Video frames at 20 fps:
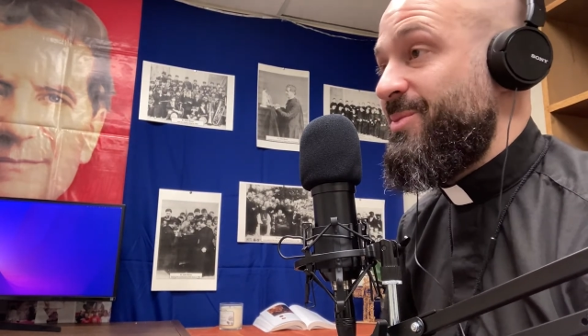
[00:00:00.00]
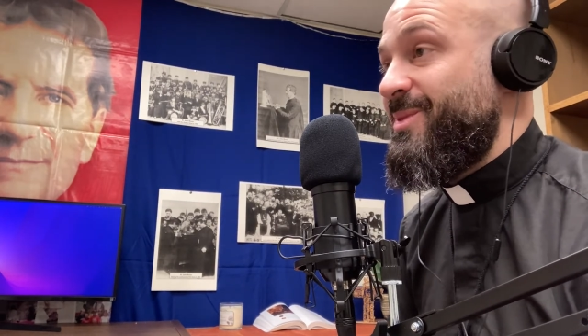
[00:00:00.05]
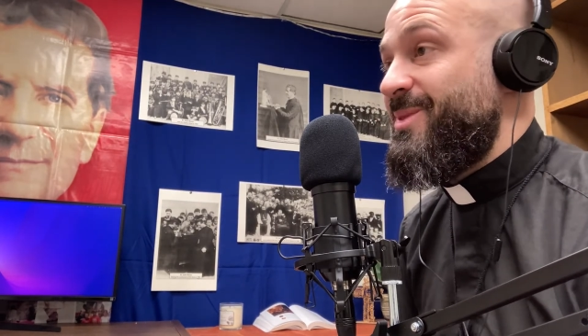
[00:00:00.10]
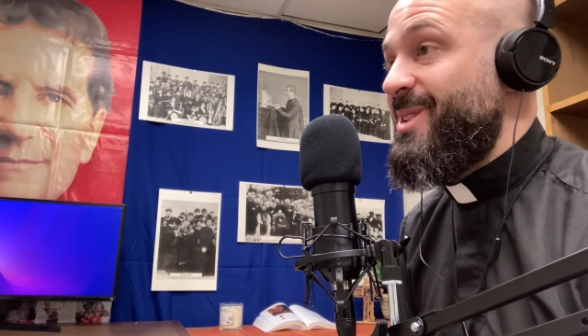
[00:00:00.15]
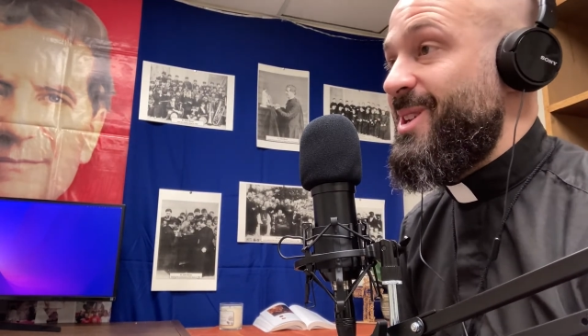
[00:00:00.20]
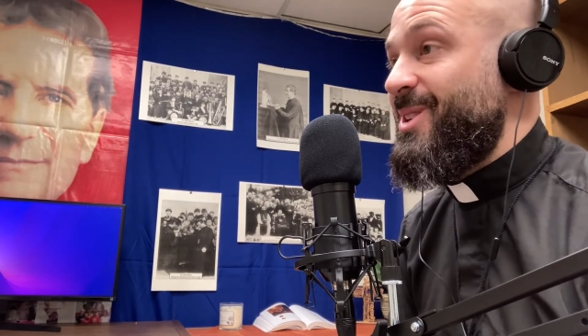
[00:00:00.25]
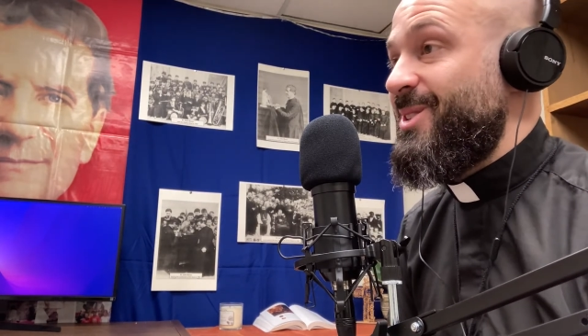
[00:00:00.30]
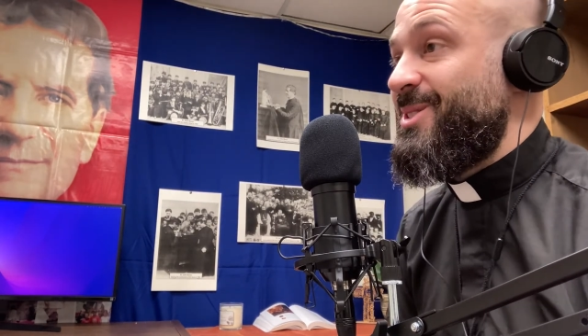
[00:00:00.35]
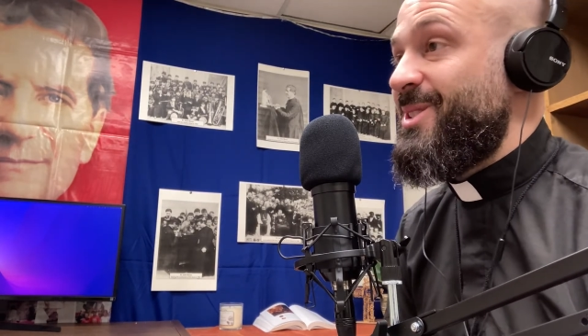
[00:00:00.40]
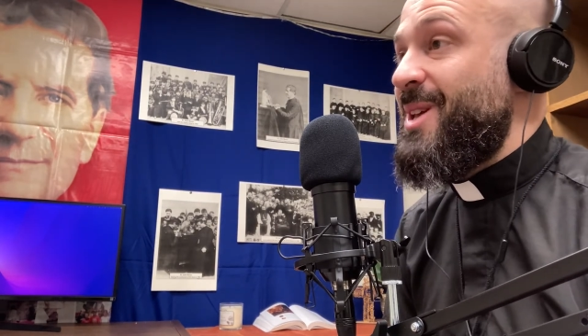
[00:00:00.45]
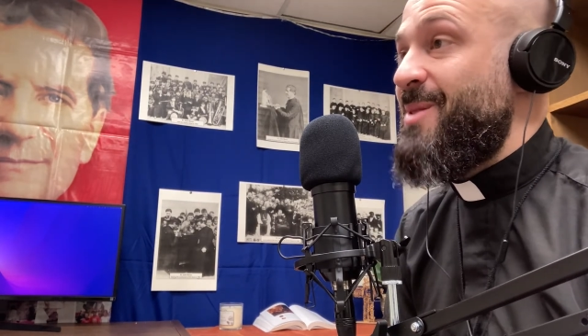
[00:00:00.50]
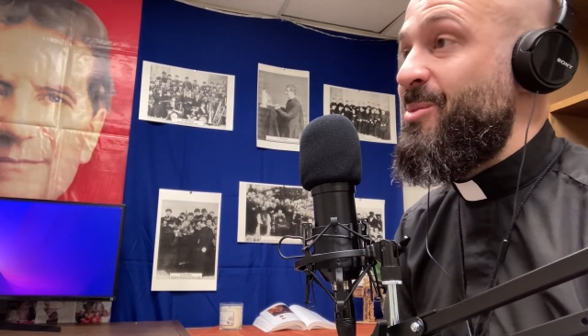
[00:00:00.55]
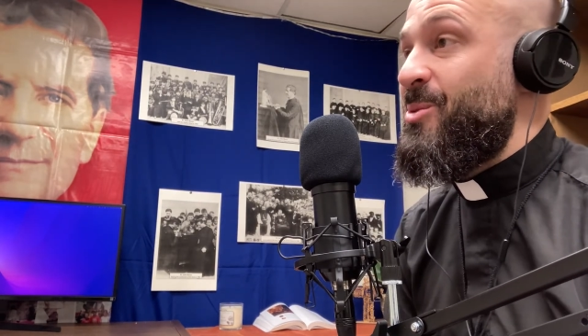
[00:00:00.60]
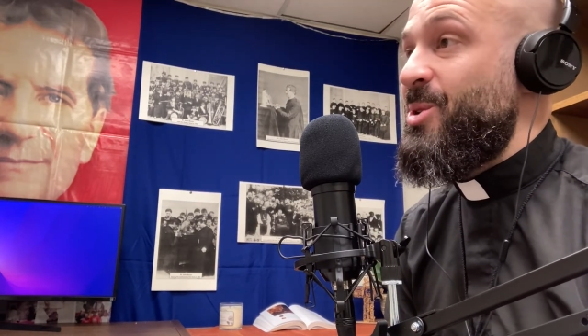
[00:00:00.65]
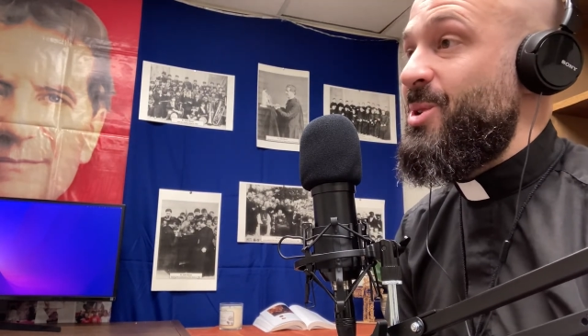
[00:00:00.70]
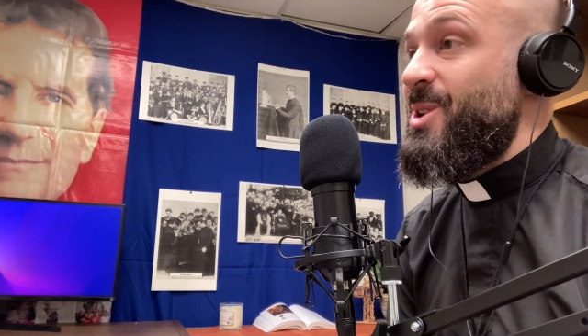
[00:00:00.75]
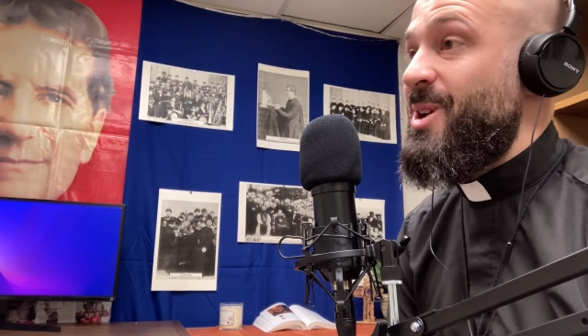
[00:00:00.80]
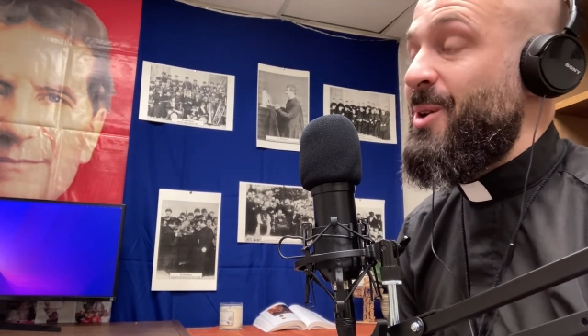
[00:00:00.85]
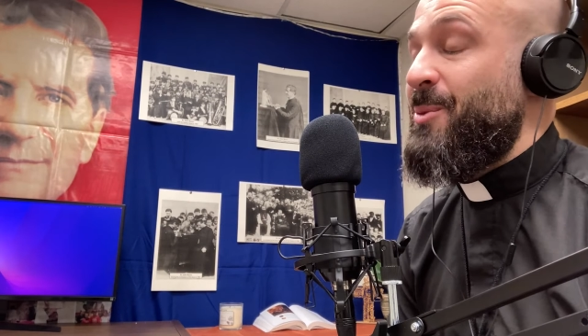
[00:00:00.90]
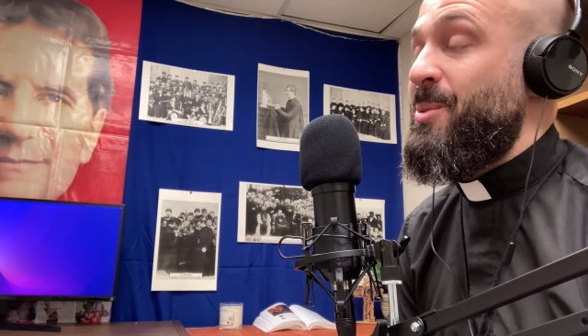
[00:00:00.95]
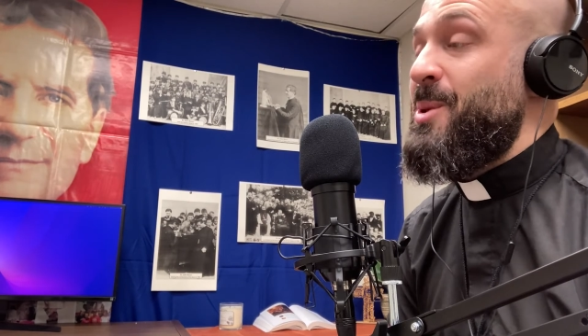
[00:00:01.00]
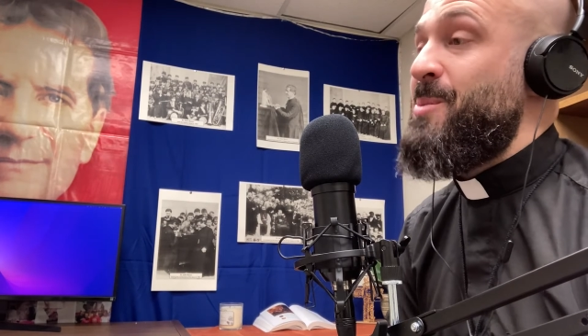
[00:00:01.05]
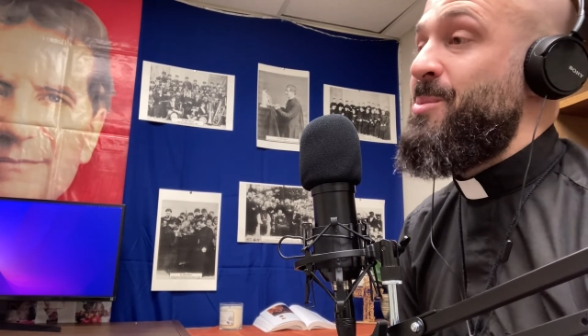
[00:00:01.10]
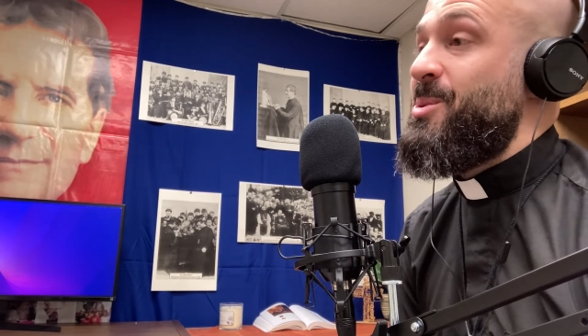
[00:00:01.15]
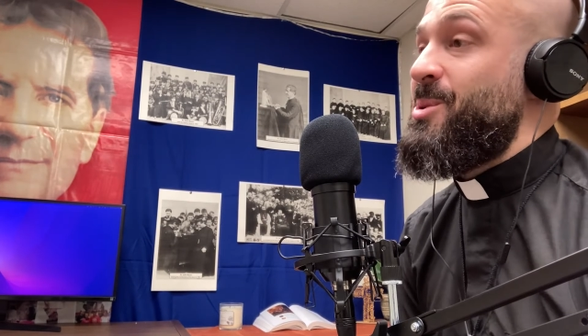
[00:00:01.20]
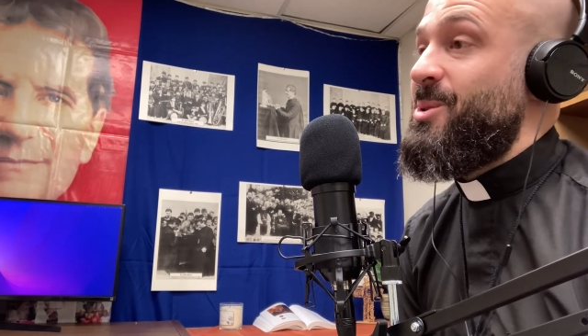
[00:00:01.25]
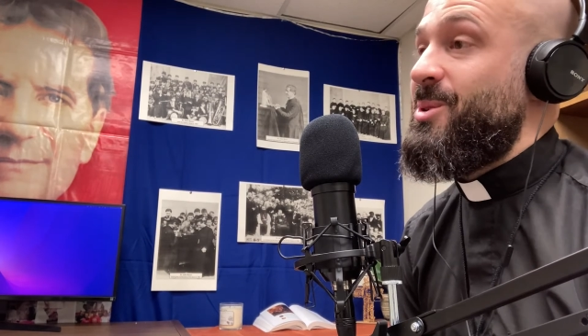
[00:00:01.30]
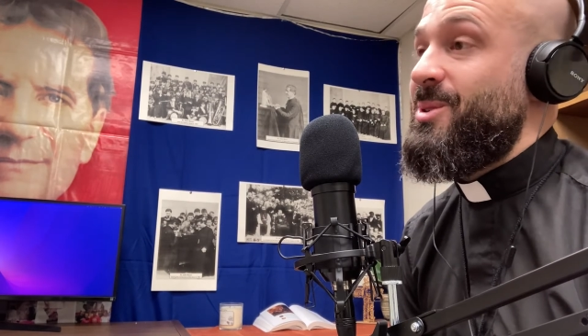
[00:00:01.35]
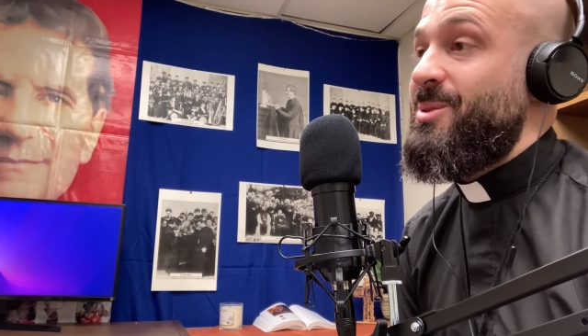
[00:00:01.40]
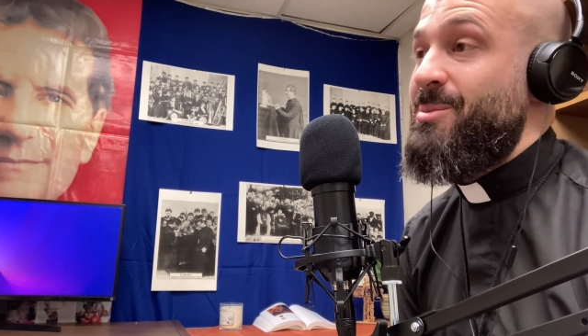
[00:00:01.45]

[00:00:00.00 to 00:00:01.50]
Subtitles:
no, send more young people,